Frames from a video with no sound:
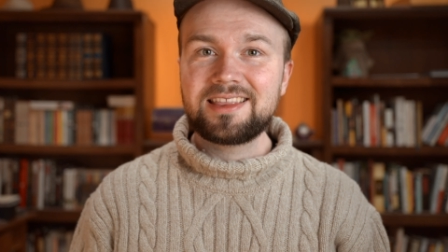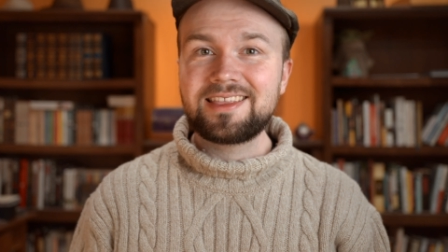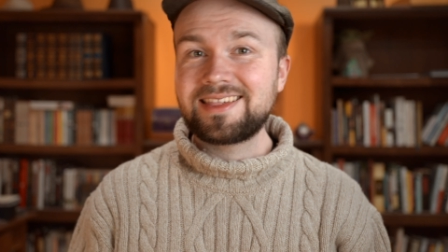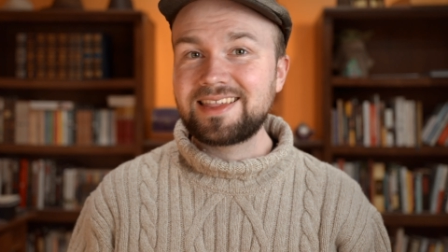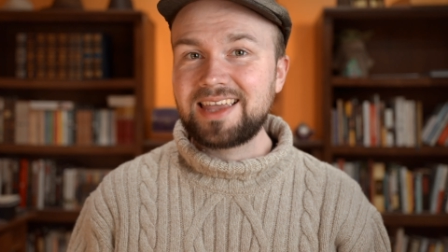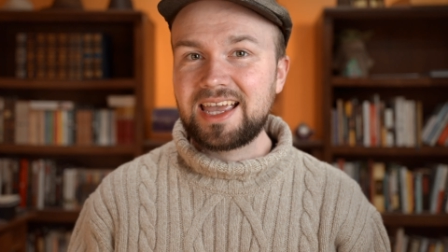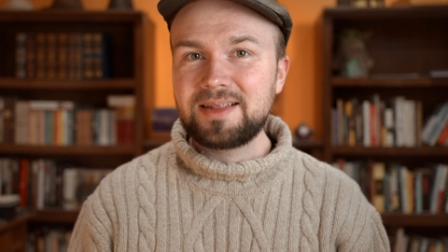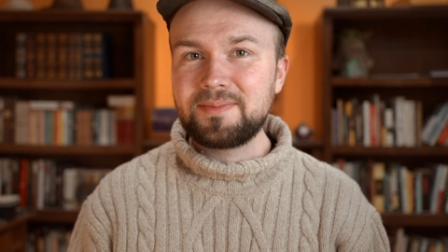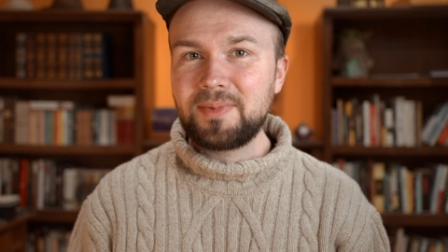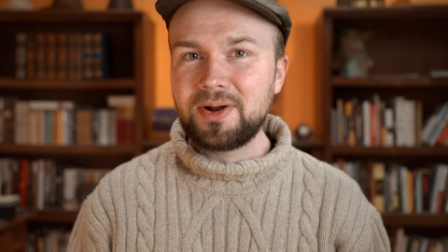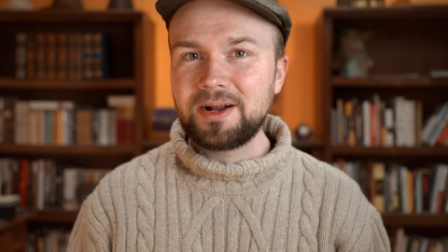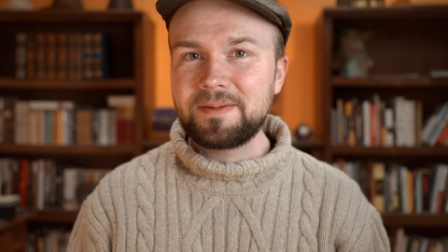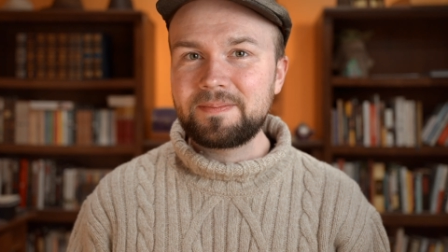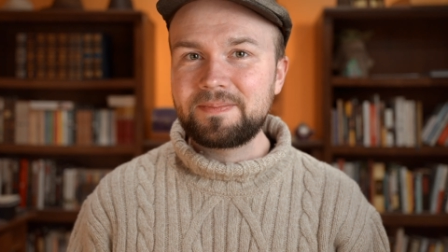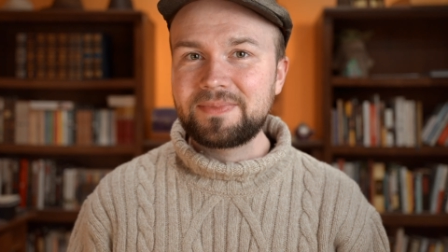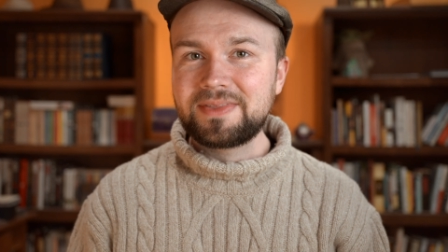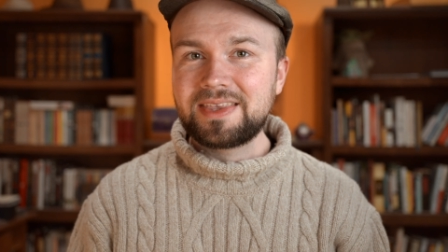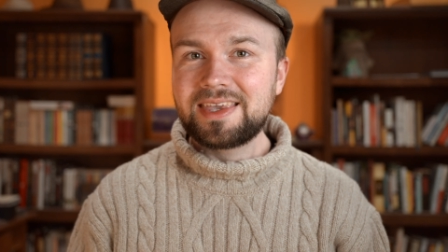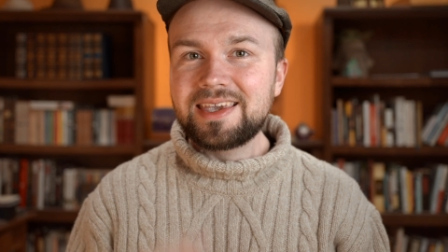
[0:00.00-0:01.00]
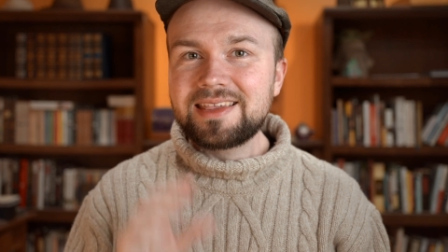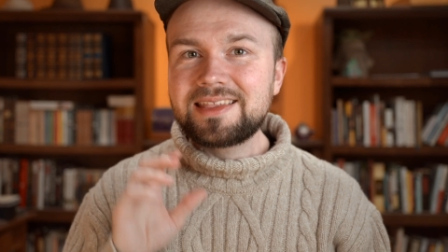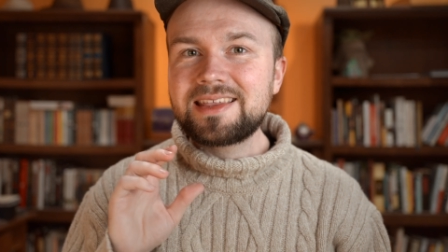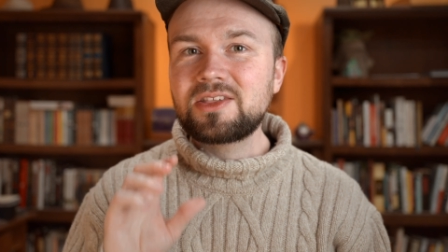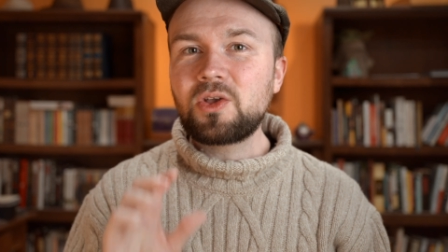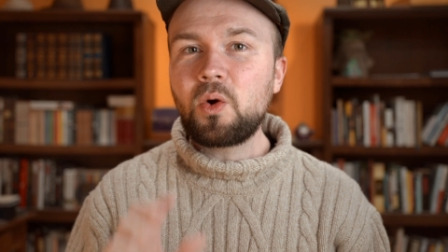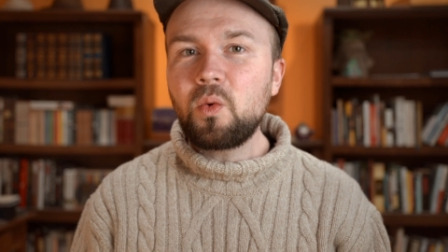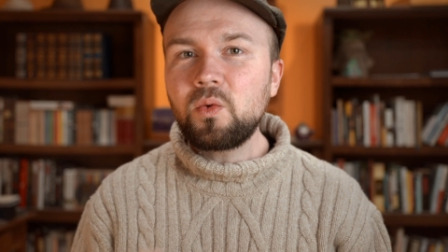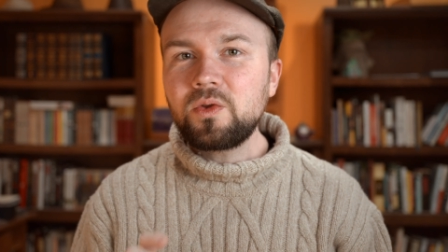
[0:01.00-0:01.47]
the sidebar is
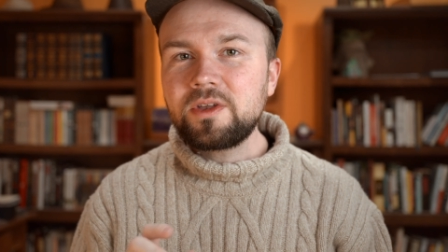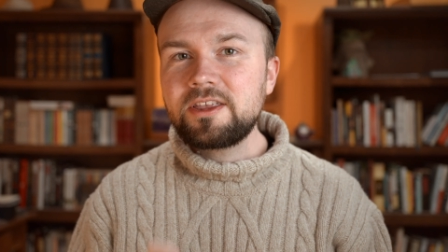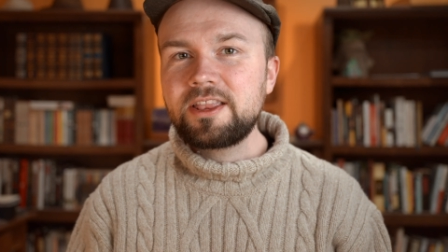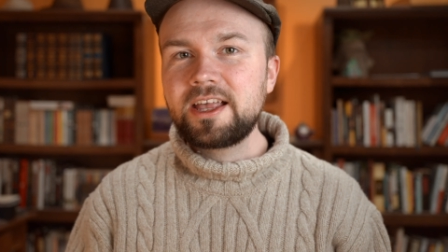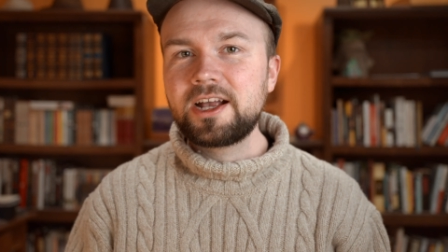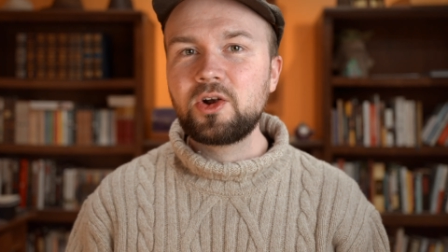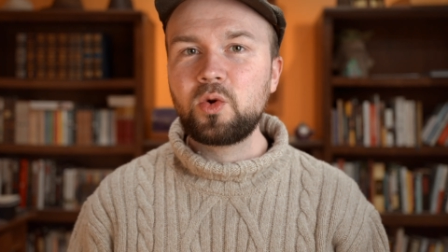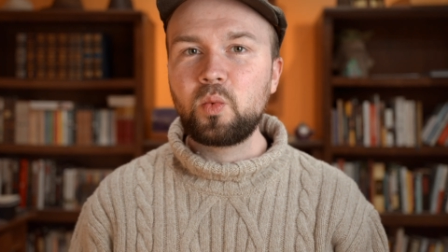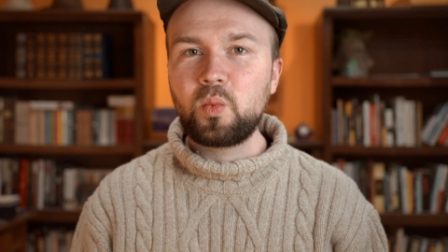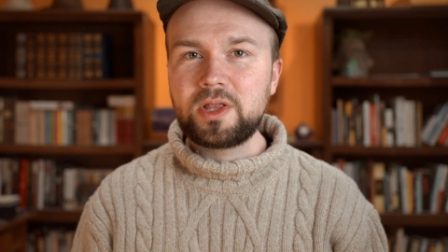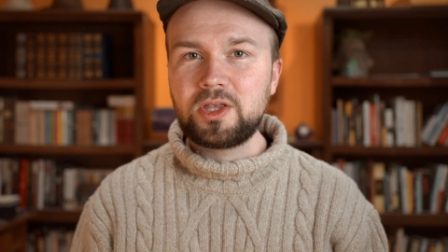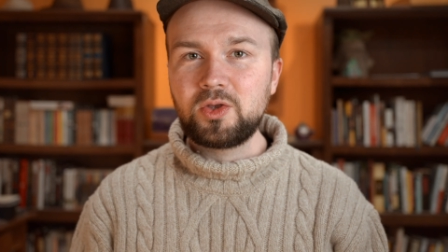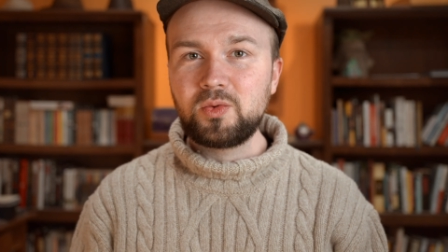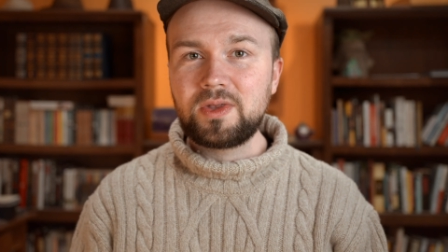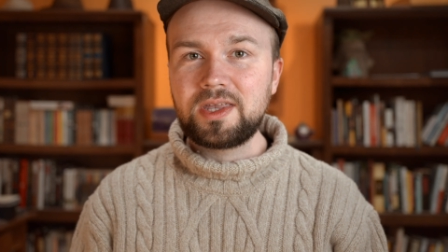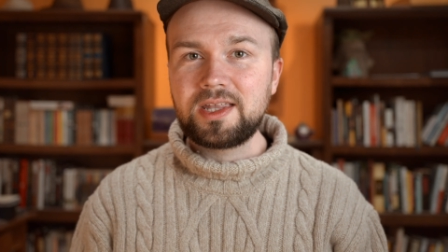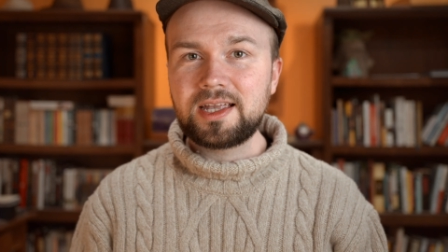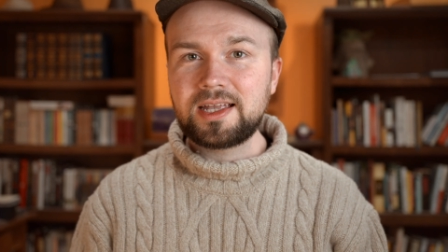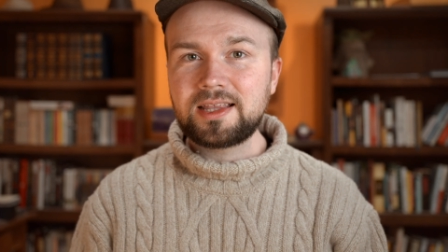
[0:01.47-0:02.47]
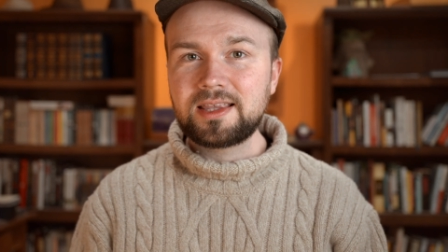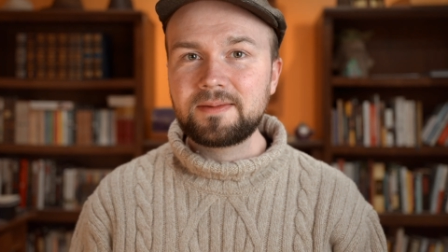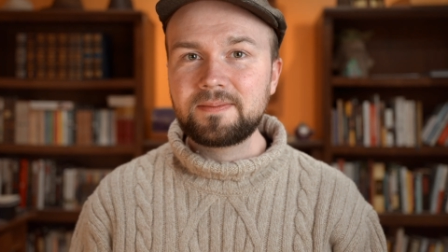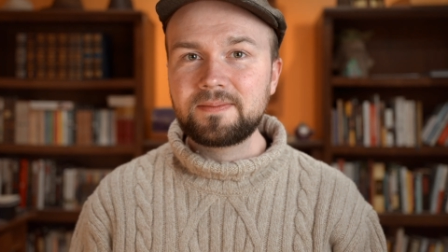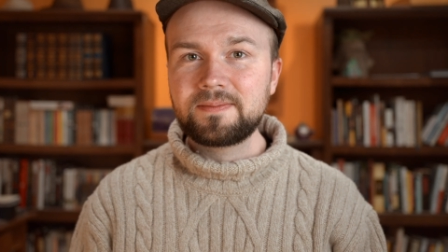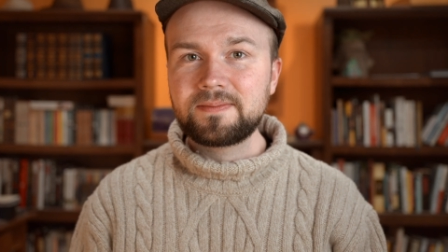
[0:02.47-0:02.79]
it's only there when you need it.